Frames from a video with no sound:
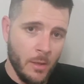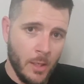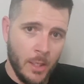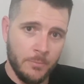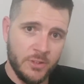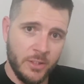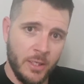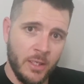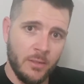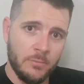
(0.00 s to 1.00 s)

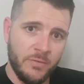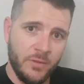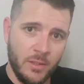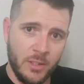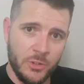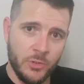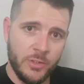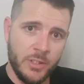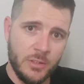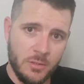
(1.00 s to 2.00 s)
If you
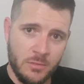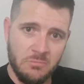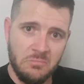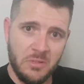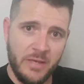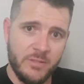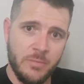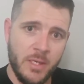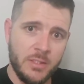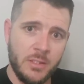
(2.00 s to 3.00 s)
enjoyed this, leave
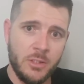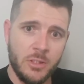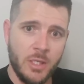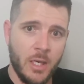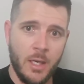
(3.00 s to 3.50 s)
us a message,